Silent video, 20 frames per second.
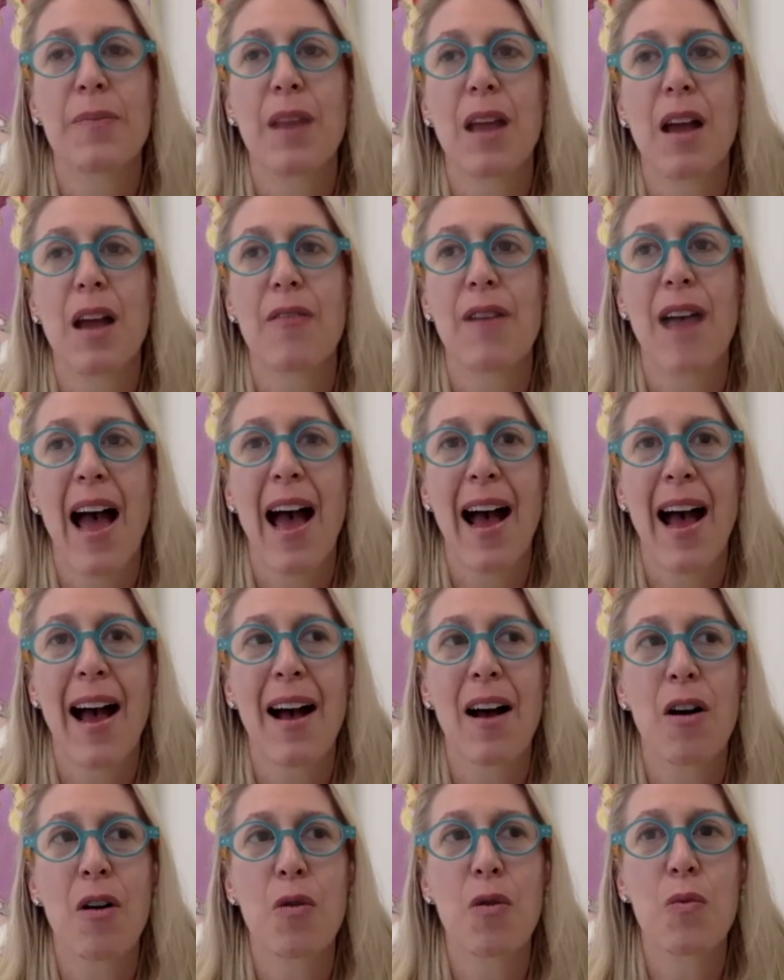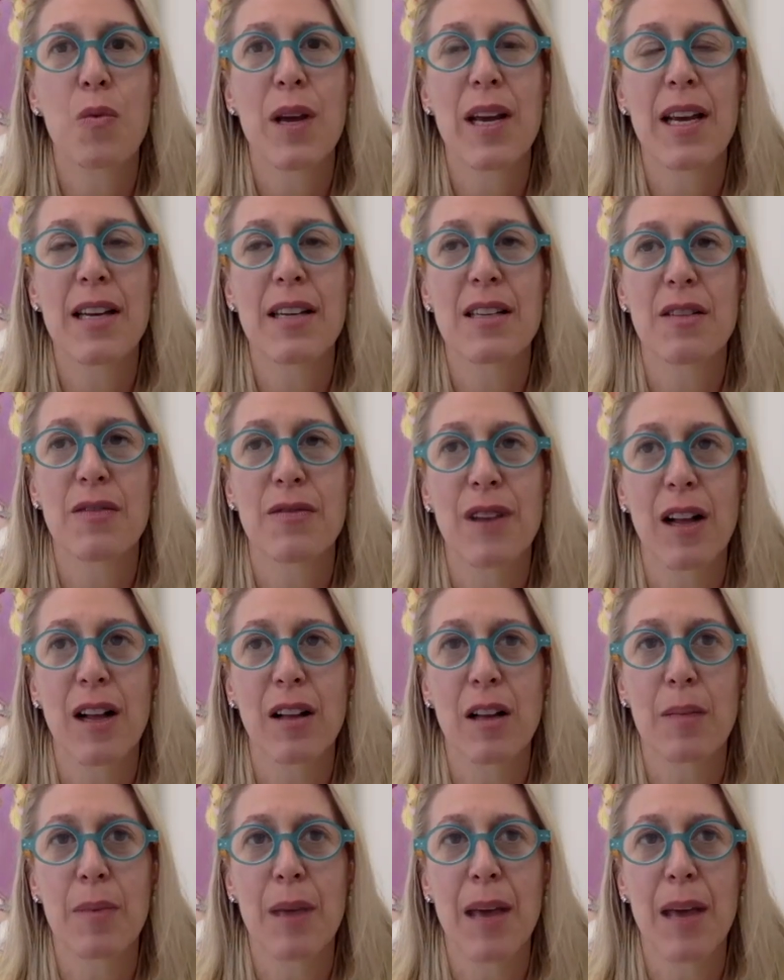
of how we develop